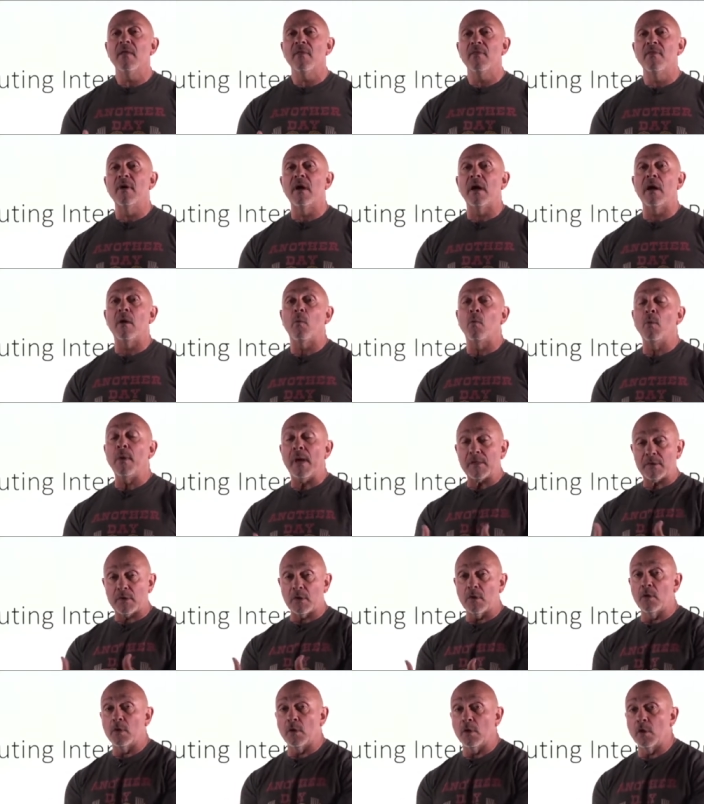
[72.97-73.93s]
that we're
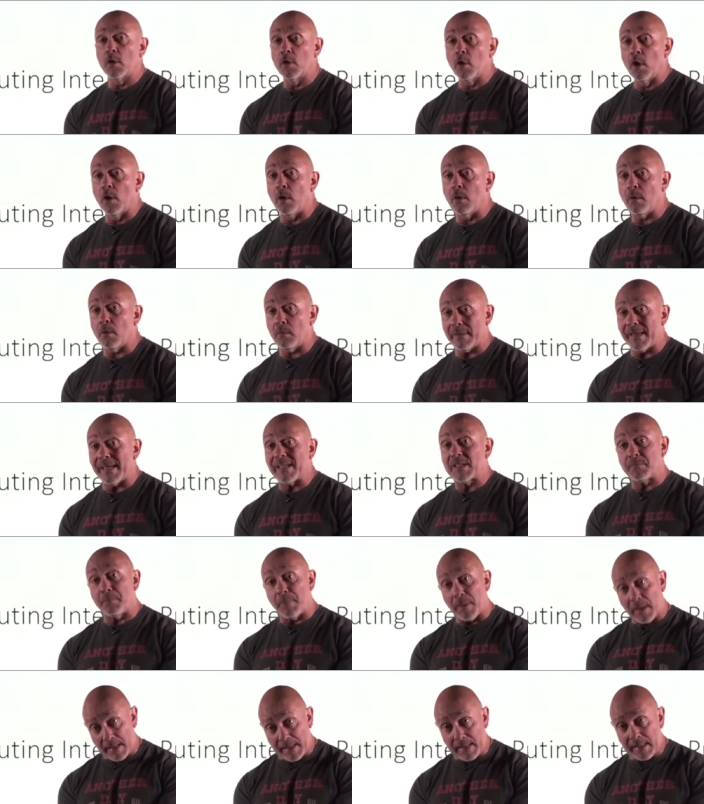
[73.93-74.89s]
actually gonna go
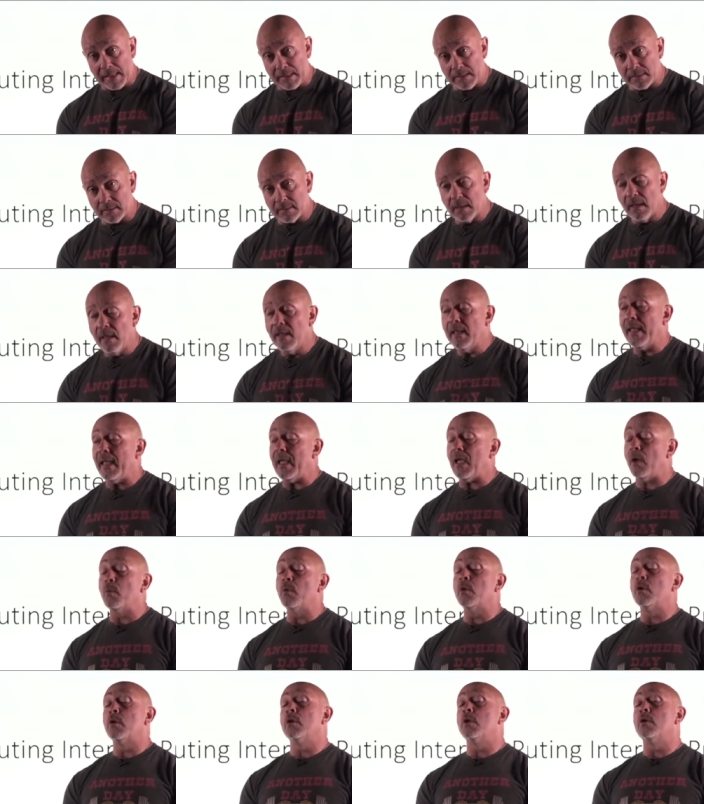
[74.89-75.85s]
explain
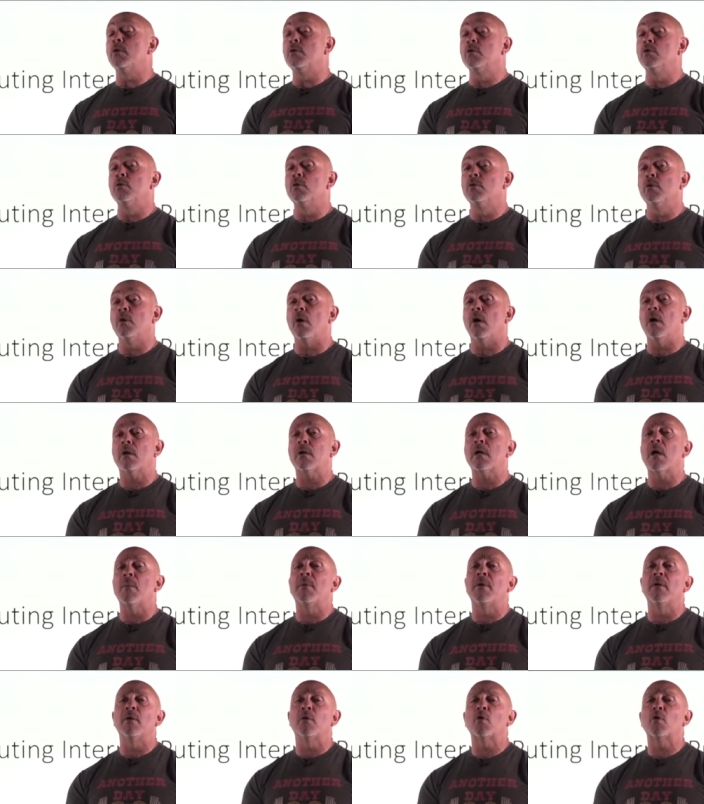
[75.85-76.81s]
and we're gonna do a
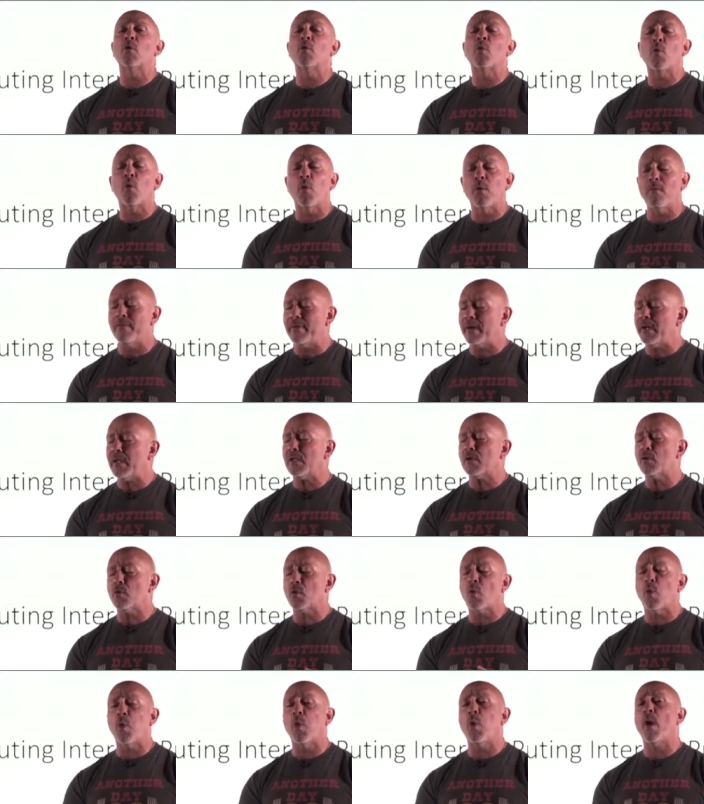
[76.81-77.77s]
couple qu very
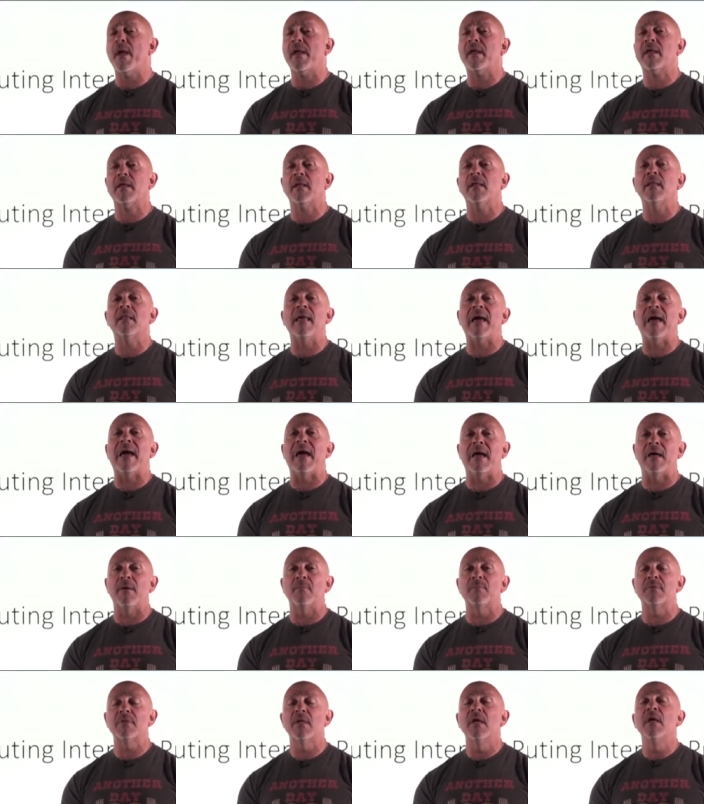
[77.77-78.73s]
quick
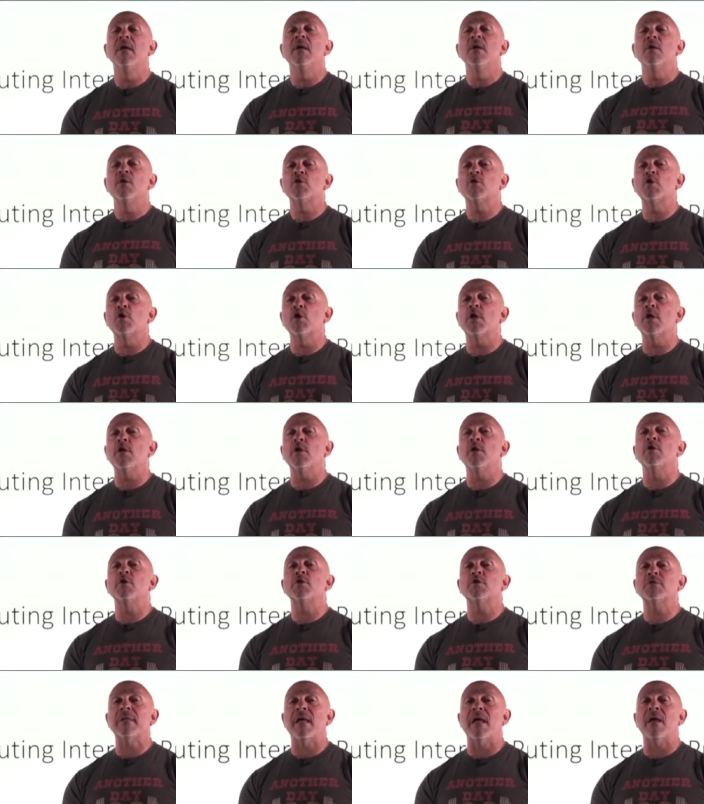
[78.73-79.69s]
labs so you can
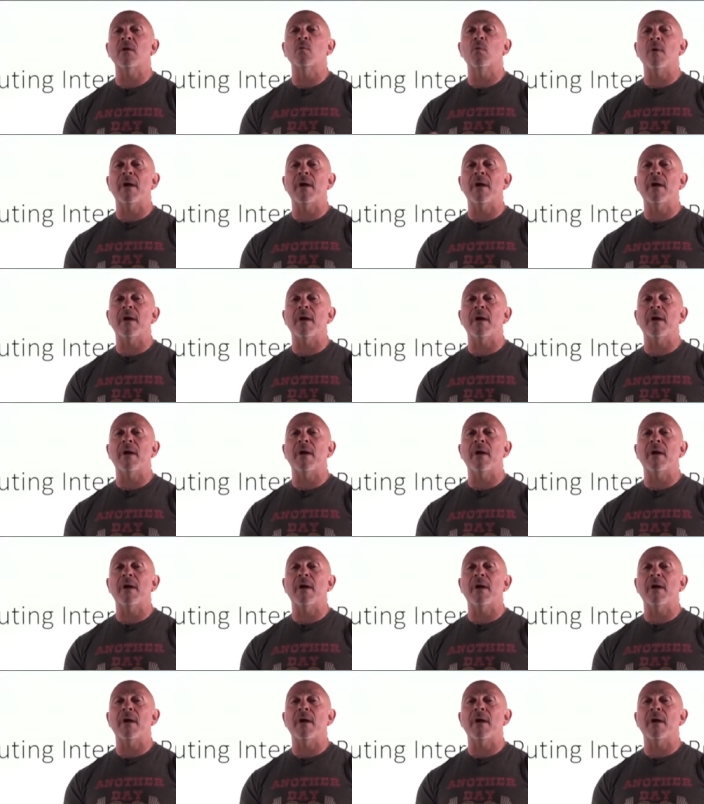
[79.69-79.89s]
understand